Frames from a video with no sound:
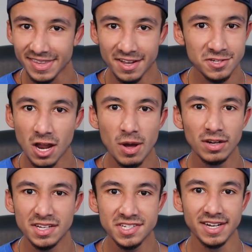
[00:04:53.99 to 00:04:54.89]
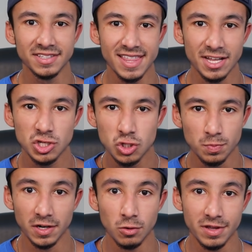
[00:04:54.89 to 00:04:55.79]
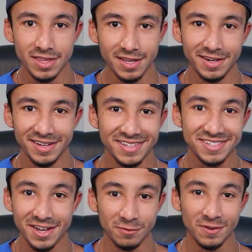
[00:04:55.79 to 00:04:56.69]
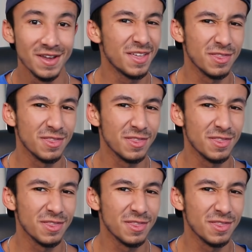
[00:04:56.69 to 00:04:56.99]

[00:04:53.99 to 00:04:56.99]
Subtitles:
it's all about listening to that superhero within instead of